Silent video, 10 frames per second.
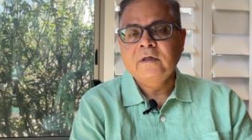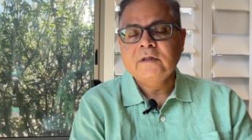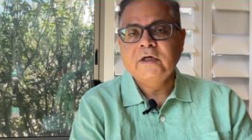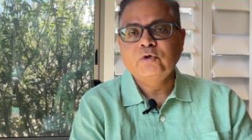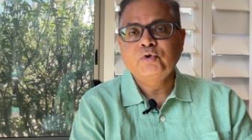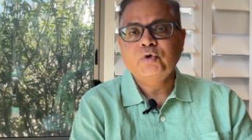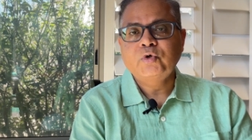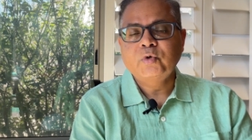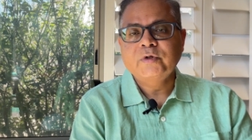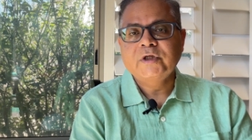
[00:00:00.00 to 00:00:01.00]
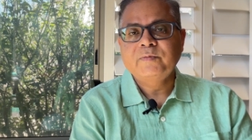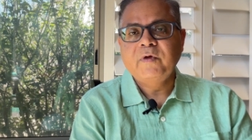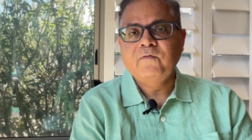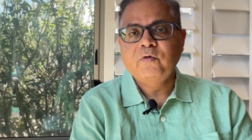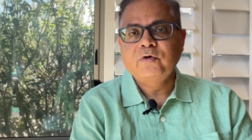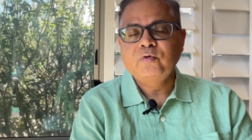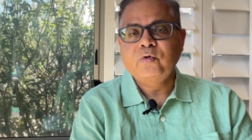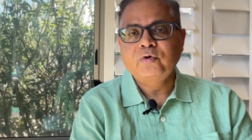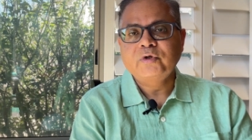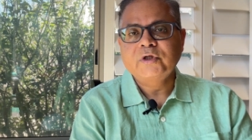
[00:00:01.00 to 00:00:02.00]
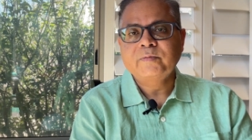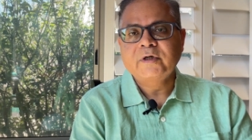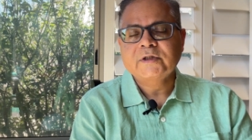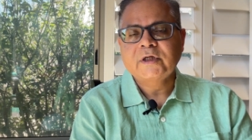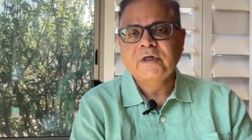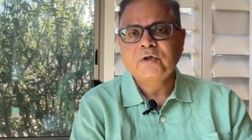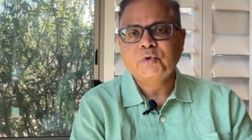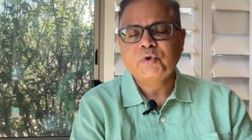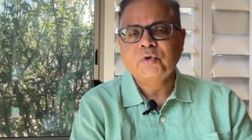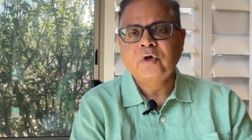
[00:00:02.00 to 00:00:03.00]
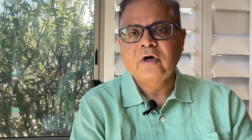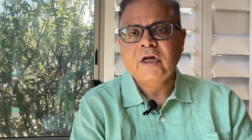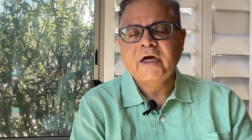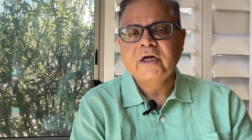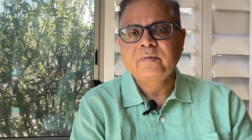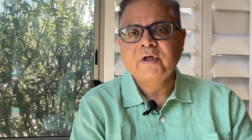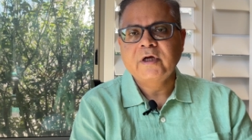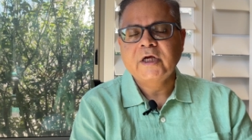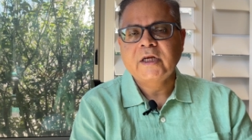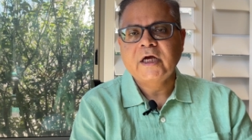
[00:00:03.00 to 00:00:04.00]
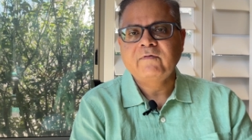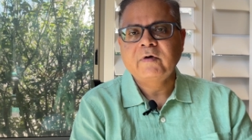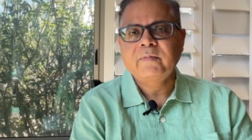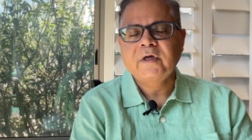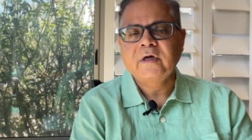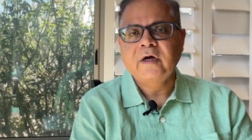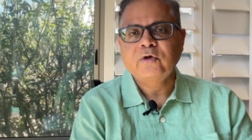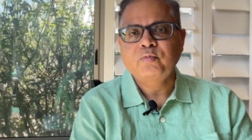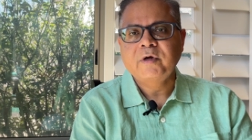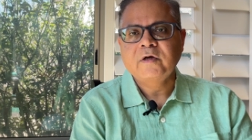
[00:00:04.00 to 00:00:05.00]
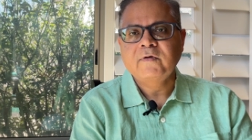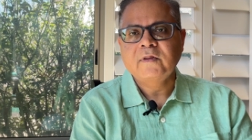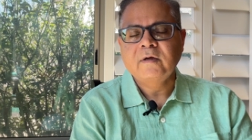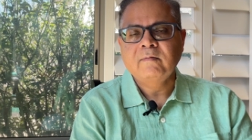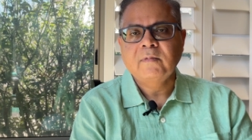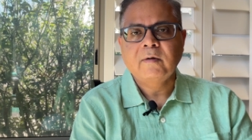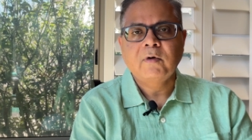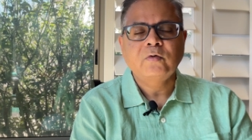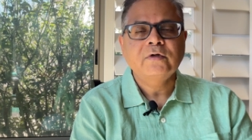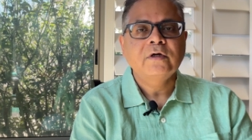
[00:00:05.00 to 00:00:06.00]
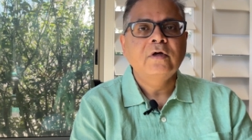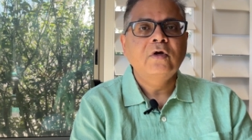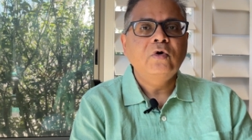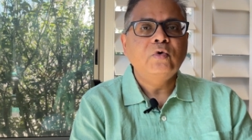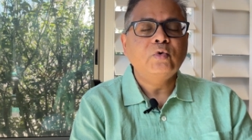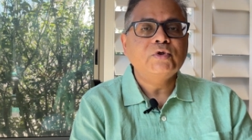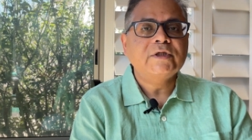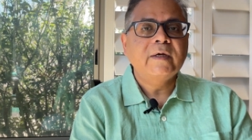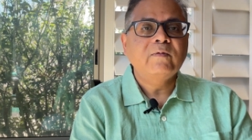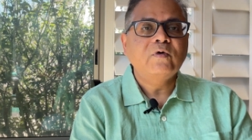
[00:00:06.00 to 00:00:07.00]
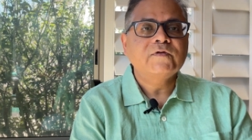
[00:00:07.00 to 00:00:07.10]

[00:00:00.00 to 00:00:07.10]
then you should know this before you go to this person and you should not land up there and have a big argument with him about whose name goes